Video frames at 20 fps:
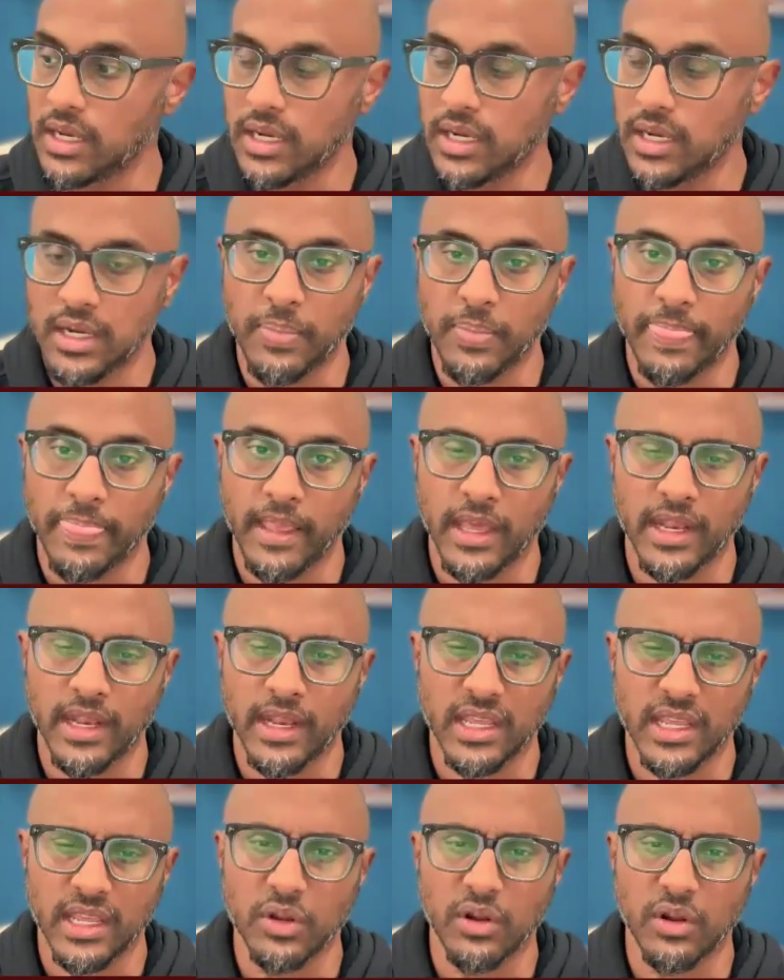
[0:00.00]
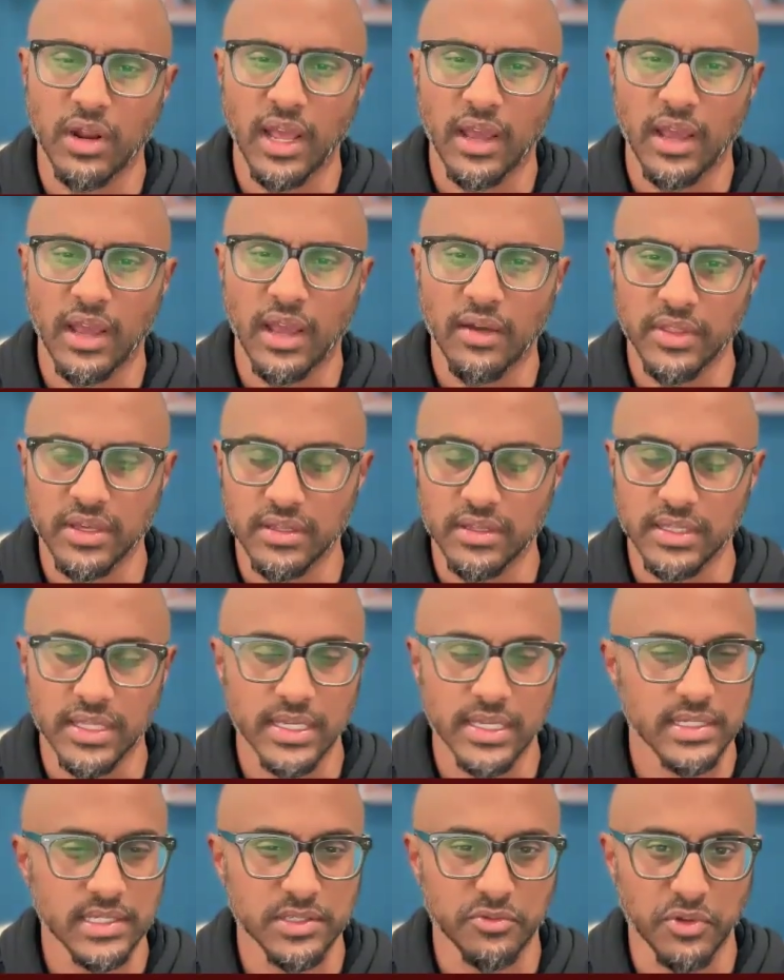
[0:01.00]
And again, we don't have the
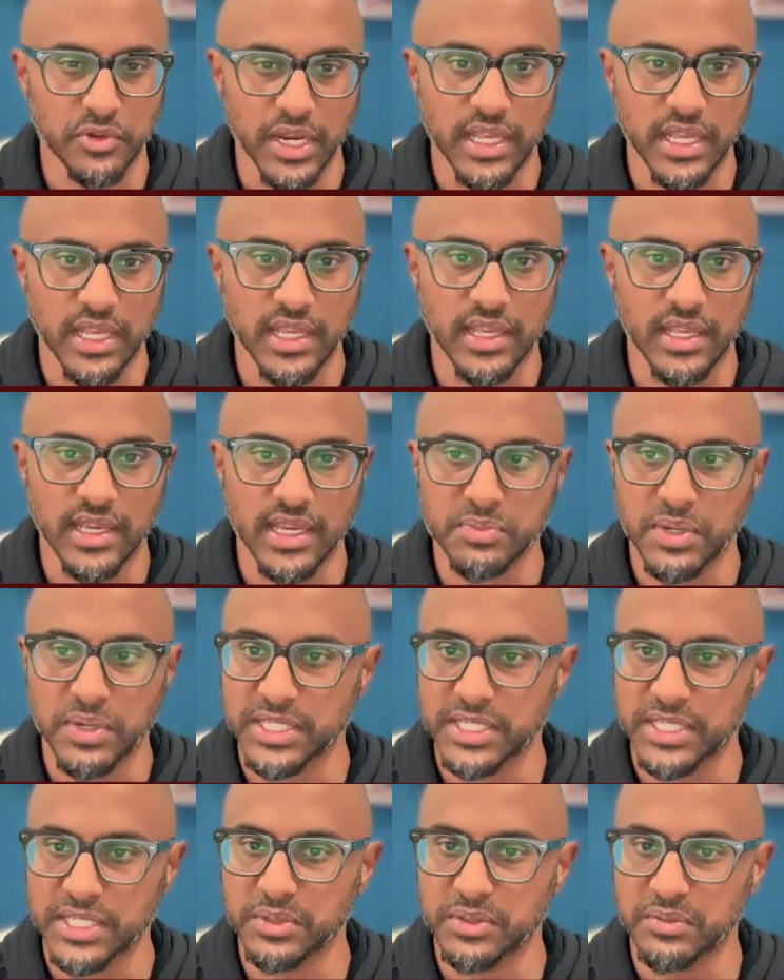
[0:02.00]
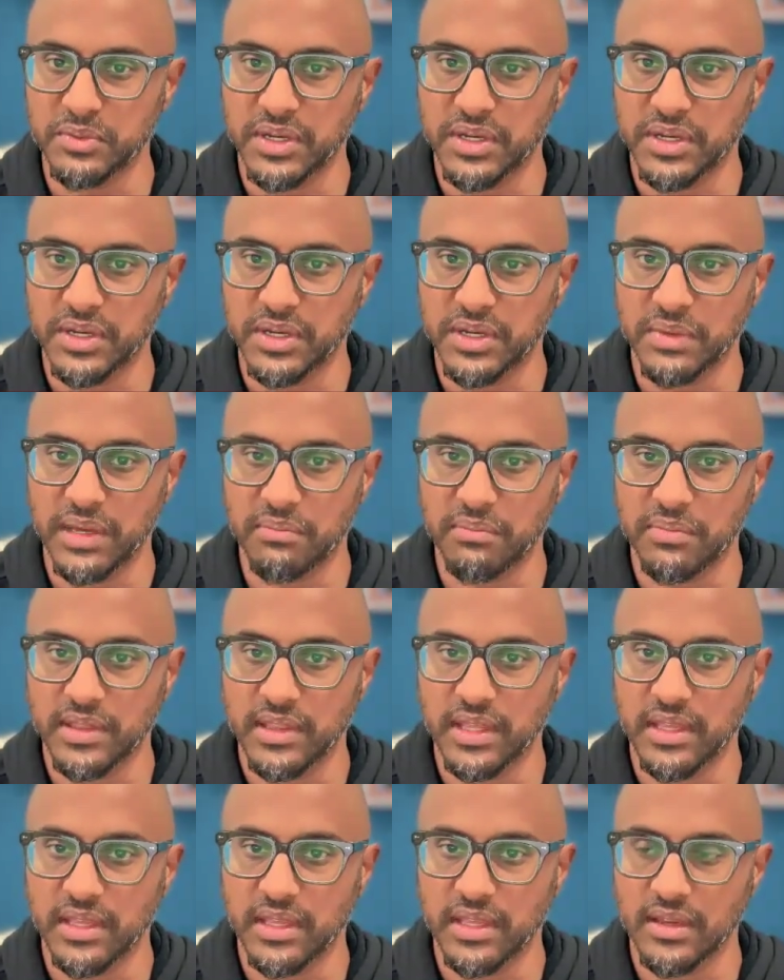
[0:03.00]
links as ready as possible. I
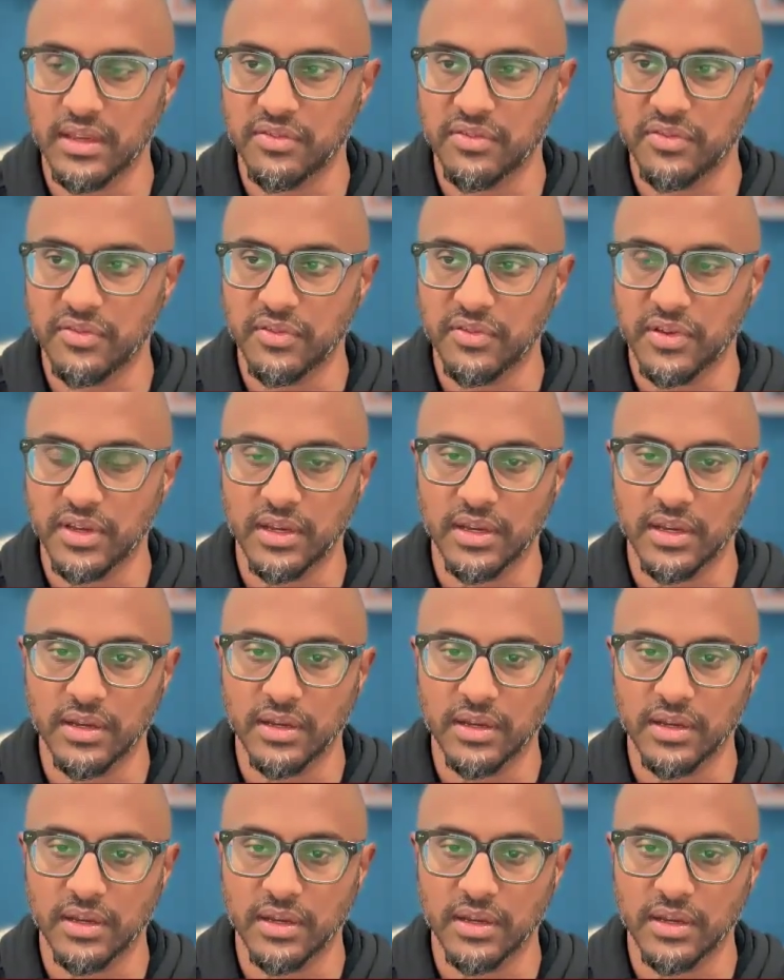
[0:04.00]
think if